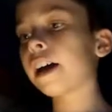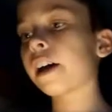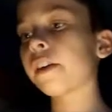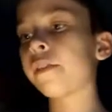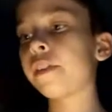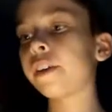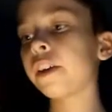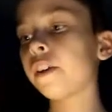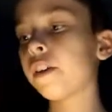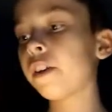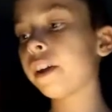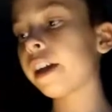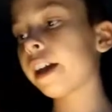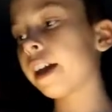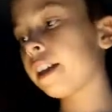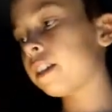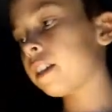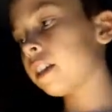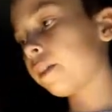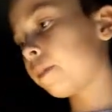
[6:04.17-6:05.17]
I think you can
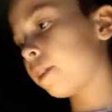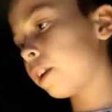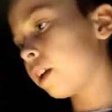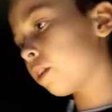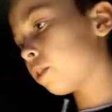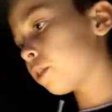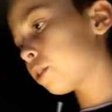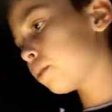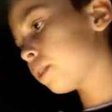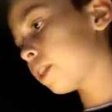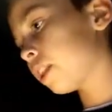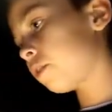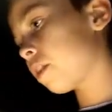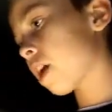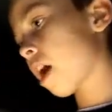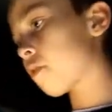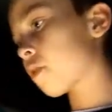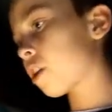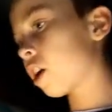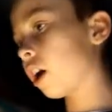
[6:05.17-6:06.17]
get something else with the
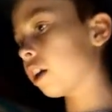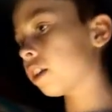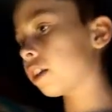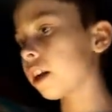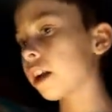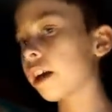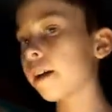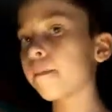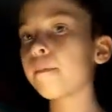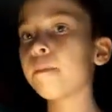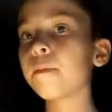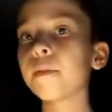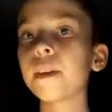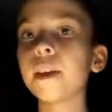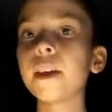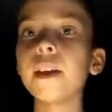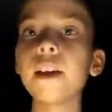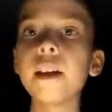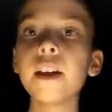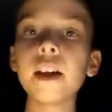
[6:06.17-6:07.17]
Death Guard in it.
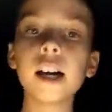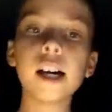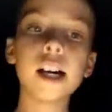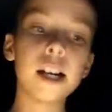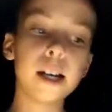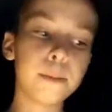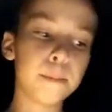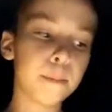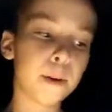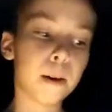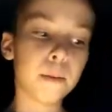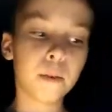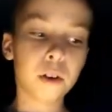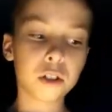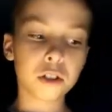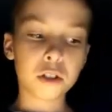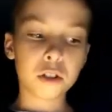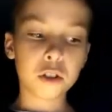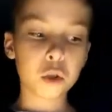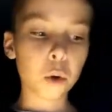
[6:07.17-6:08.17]
But I'm
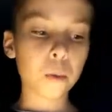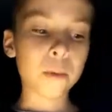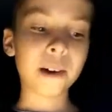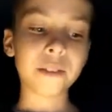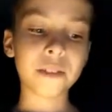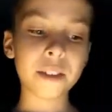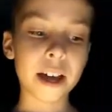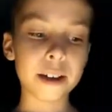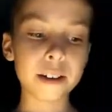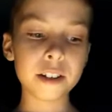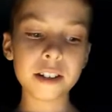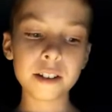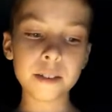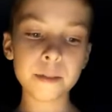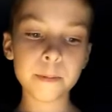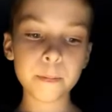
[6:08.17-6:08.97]
not too sure about that.